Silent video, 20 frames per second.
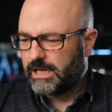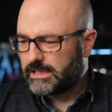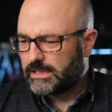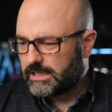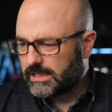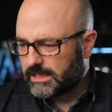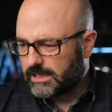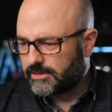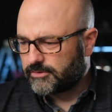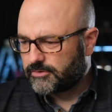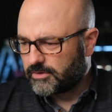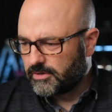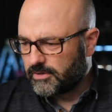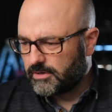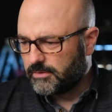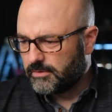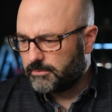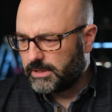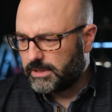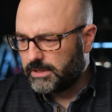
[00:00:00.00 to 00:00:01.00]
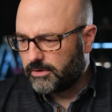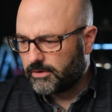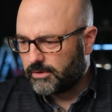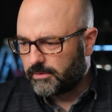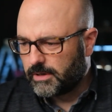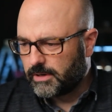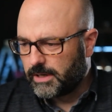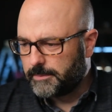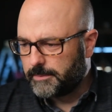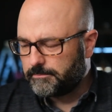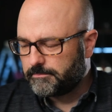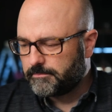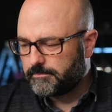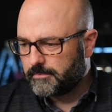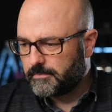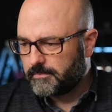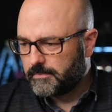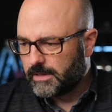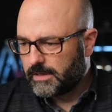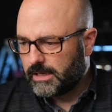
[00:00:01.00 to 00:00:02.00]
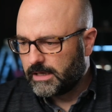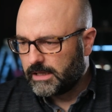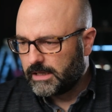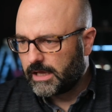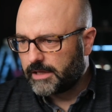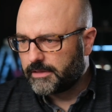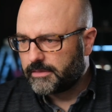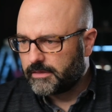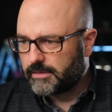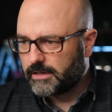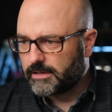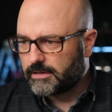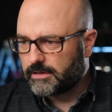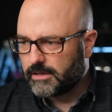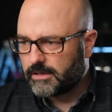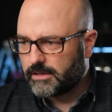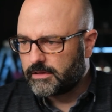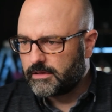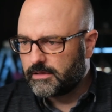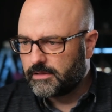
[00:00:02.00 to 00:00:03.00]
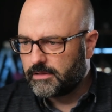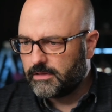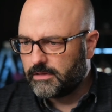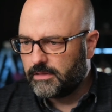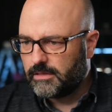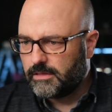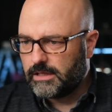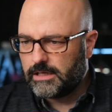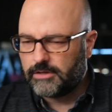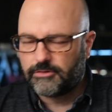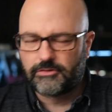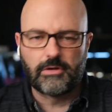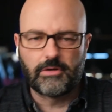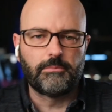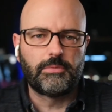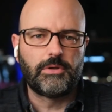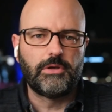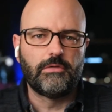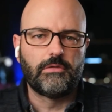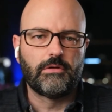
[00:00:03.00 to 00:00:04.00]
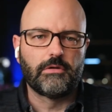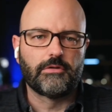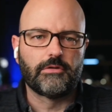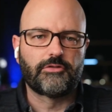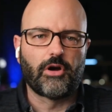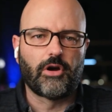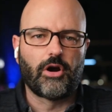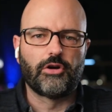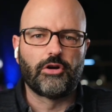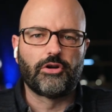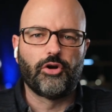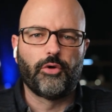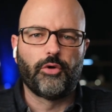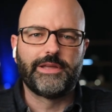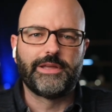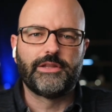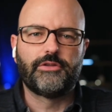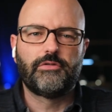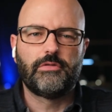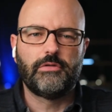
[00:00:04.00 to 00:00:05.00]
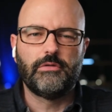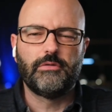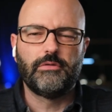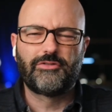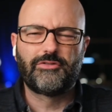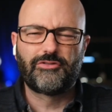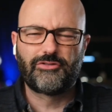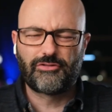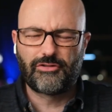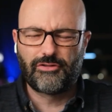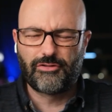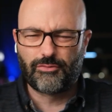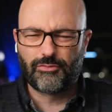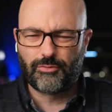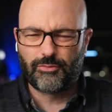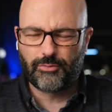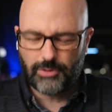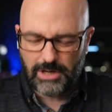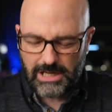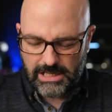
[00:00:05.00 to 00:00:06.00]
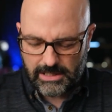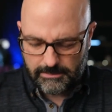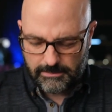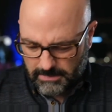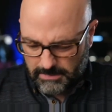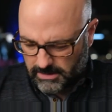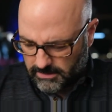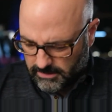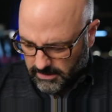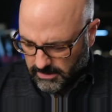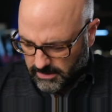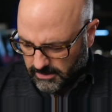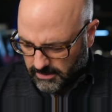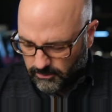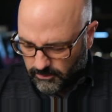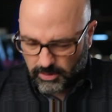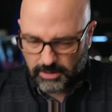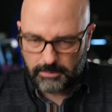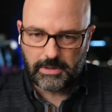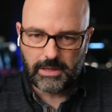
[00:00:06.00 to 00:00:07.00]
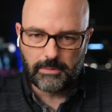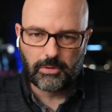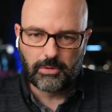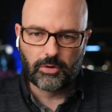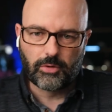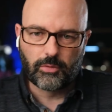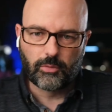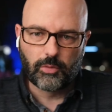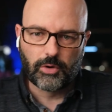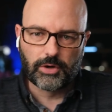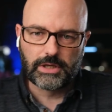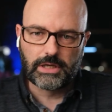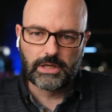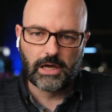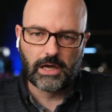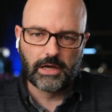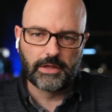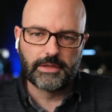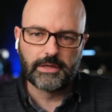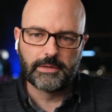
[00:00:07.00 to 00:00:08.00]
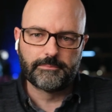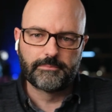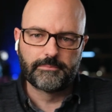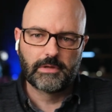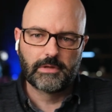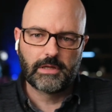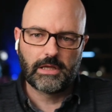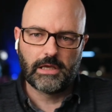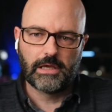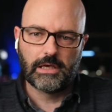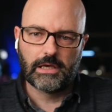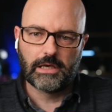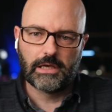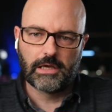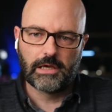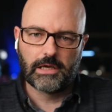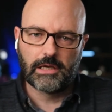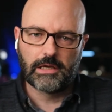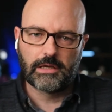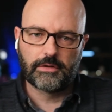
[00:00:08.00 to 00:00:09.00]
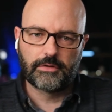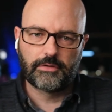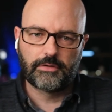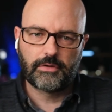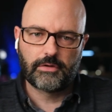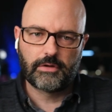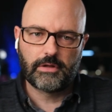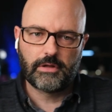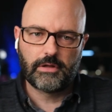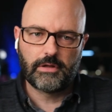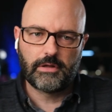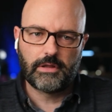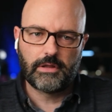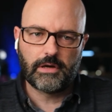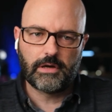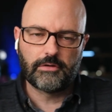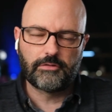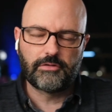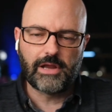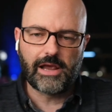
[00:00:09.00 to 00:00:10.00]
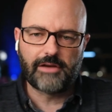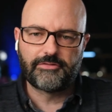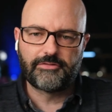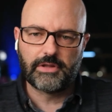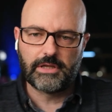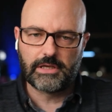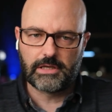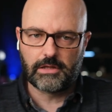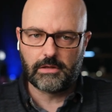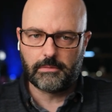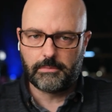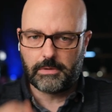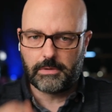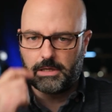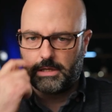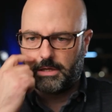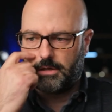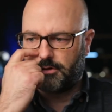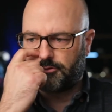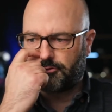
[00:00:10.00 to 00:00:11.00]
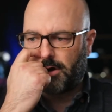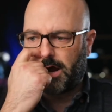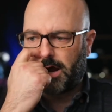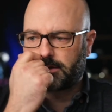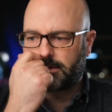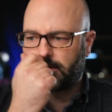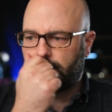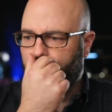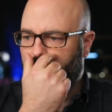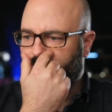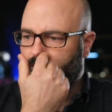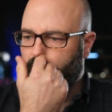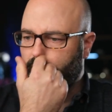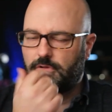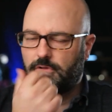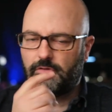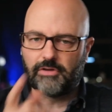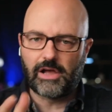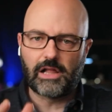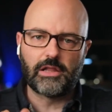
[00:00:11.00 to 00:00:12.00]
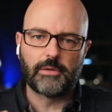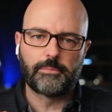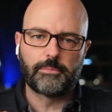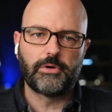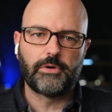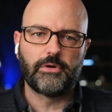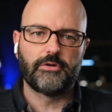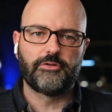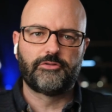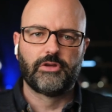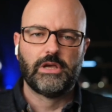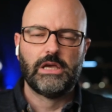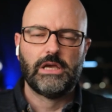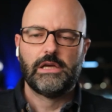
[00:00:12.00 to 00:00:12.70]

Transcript: think it's going to be all right. And I think that these computers are going to scream when people are working on them. And they're definitely going to be attractive to developers